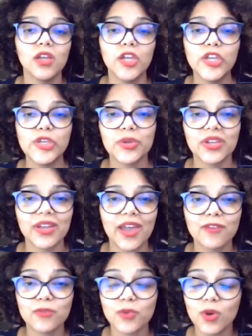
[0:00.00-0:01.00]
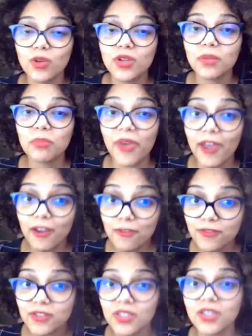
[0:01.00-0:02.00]
You can have wrong path
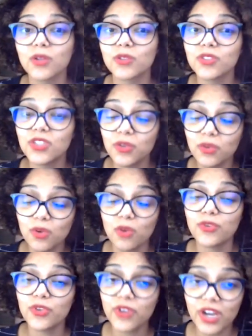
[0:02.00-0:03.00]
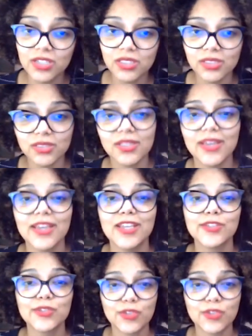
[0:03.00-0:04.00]
configurations.
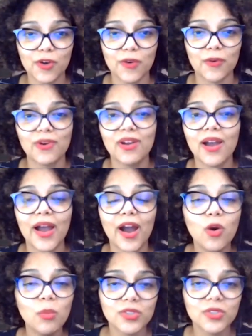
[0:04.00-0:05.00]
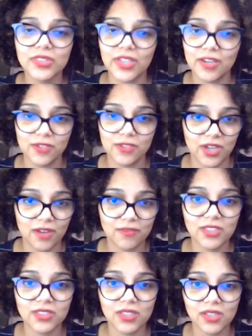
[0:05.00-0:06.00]
So almost every Java
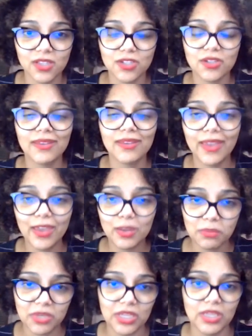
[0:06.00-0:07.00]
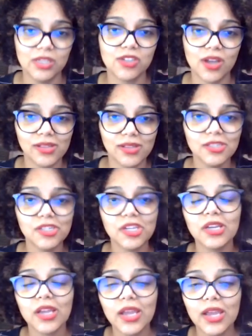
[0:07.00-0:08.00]
installation can be
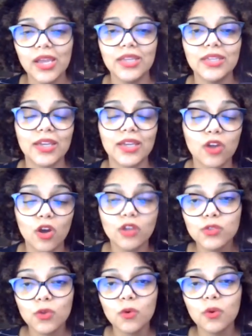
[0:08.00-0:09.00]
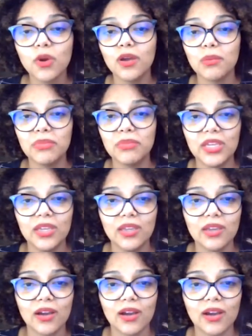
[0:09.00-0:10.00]
challenging. It can also be
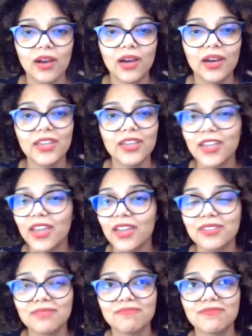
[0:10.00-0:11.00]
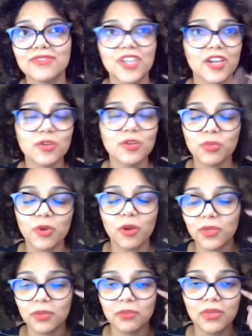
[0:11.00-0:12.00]
an external
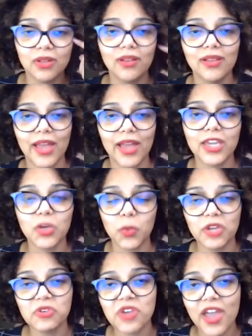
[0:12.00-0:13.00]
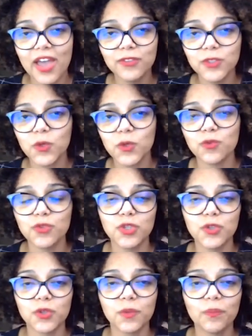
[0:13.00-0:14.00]
problem. Like when you have to
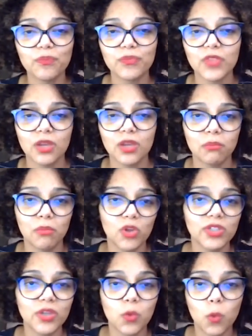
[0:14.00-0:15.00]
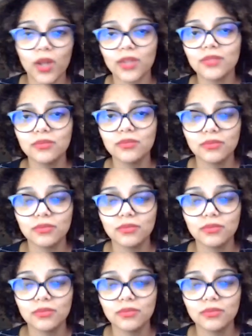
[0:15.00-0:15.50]
configure more than one